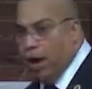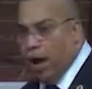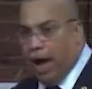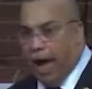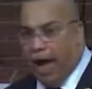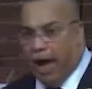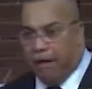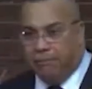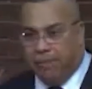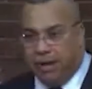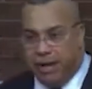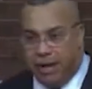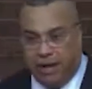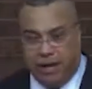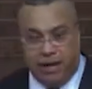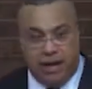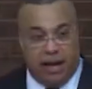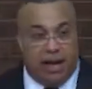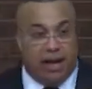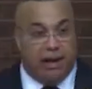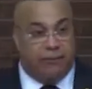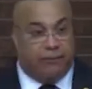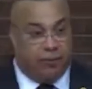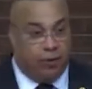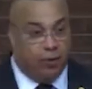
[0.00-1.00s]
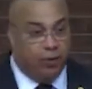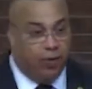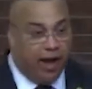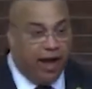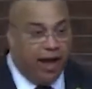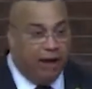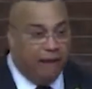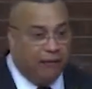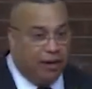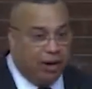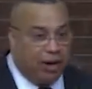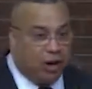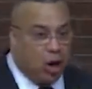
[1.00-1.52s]
I mean, if you
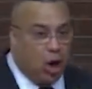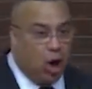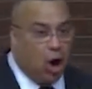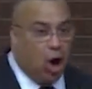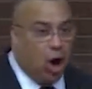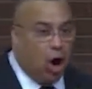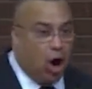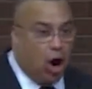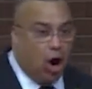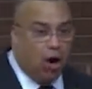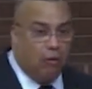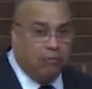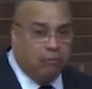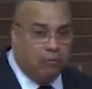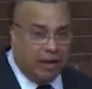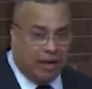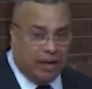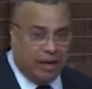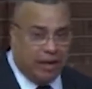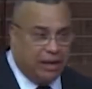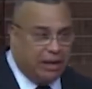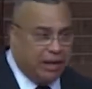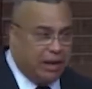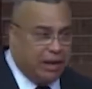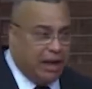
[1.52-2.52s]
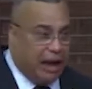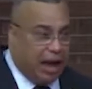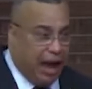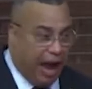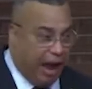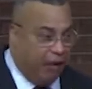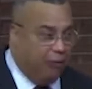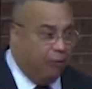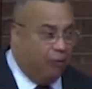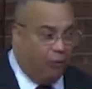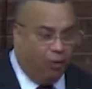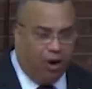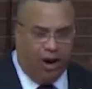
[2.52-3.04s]
ever call me
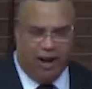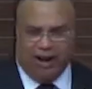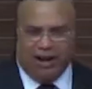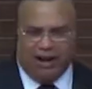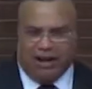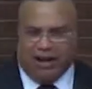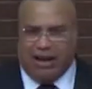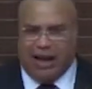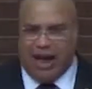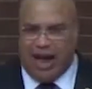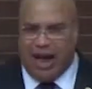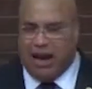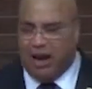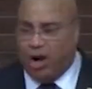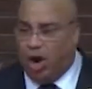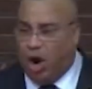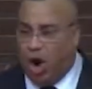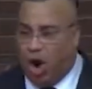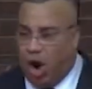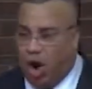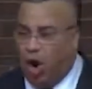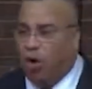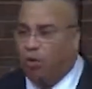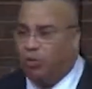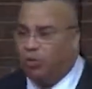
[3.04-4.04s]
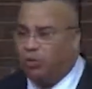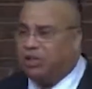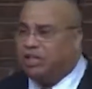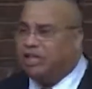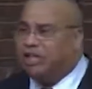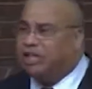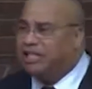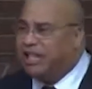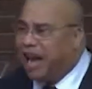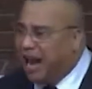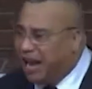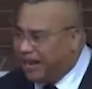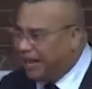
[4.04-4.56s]
at 1 o'clock on
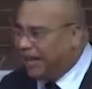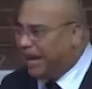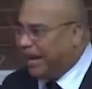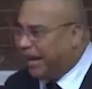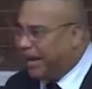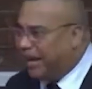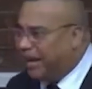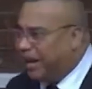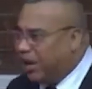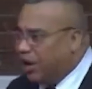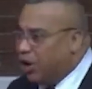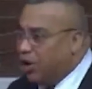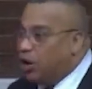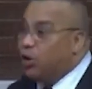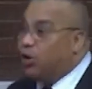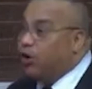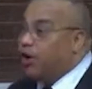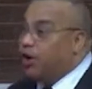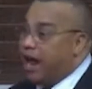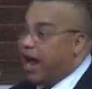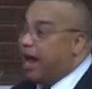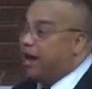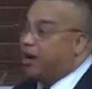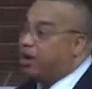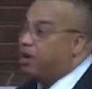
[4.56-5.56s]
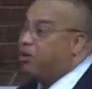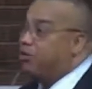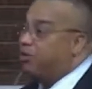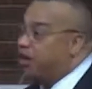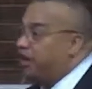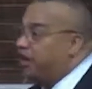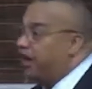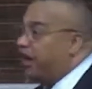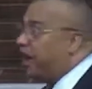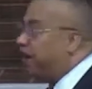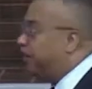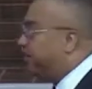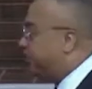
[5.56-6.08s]
Sunday, you're not going to get an